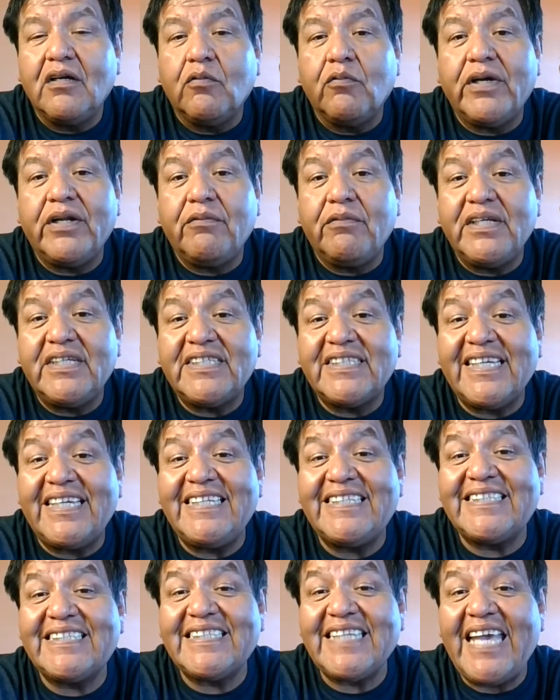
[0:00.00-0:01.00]
when we say
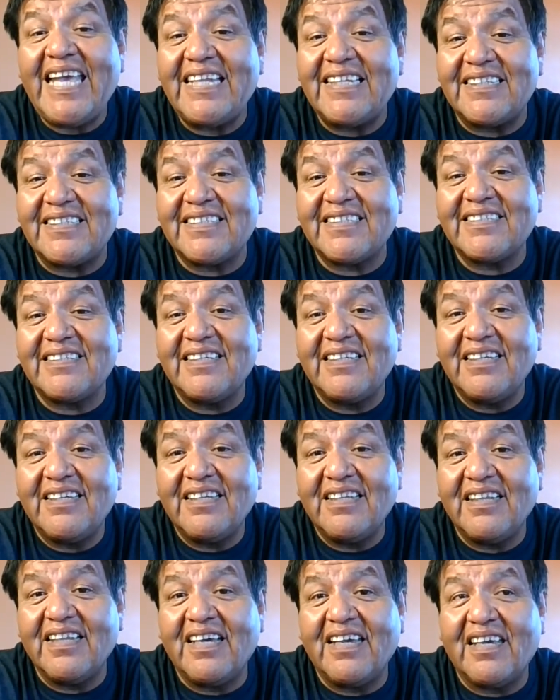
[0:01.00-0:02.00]
cents,
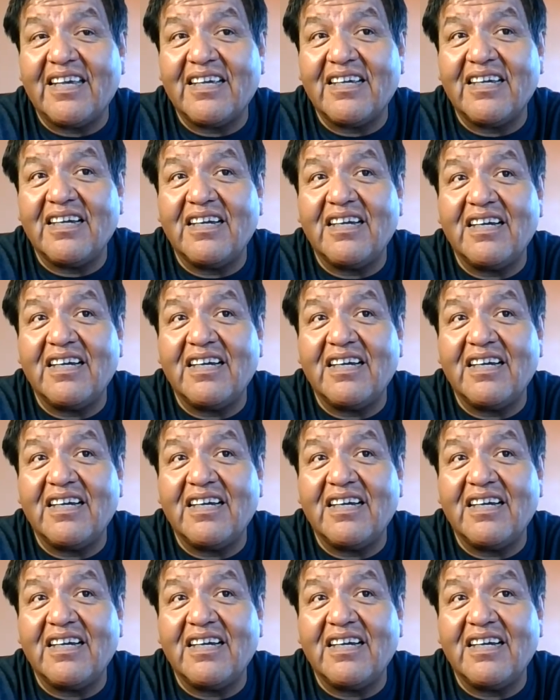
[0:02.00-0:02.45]
like